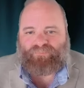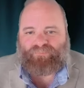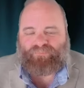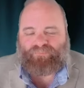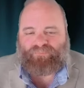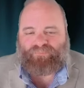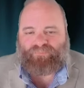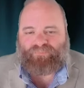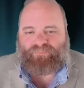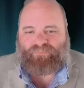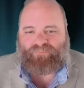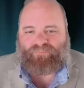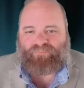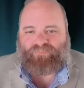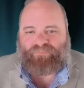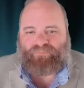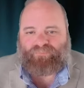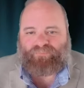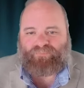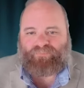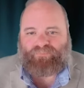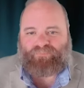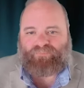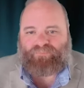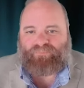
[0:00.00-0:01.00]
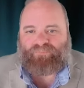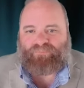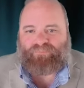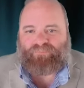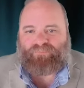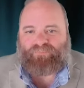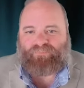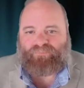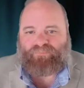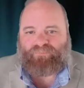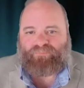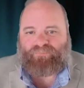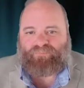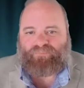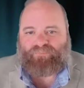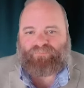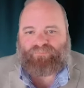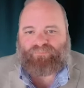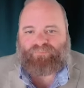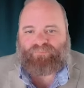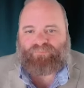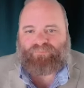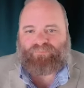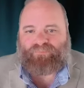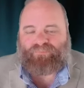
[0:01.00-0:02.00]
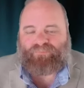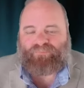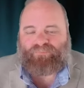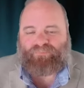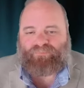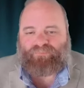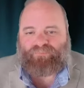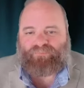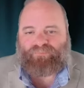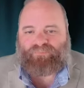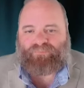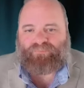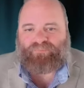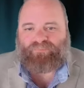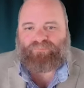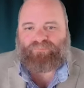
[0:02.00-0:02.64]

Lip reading: No words are spoken by the person on screen.